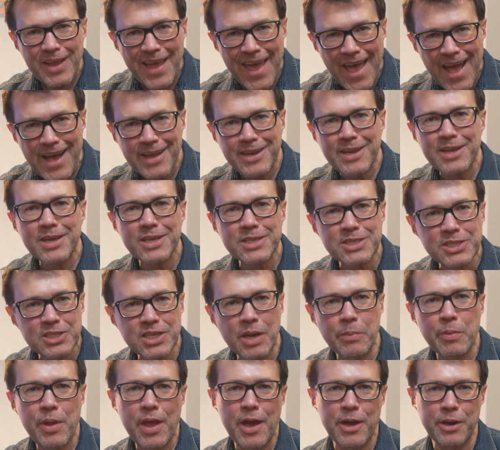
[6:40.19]
heading, and
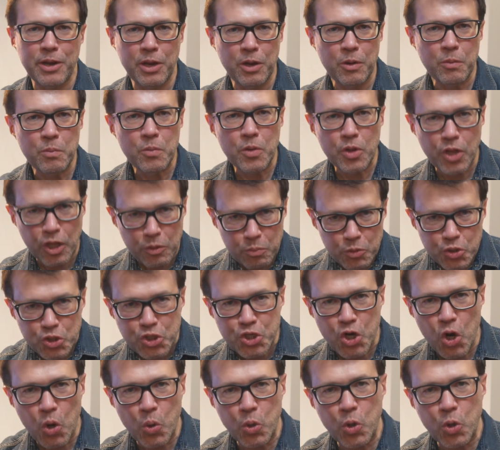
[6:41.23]
subheading. Let me show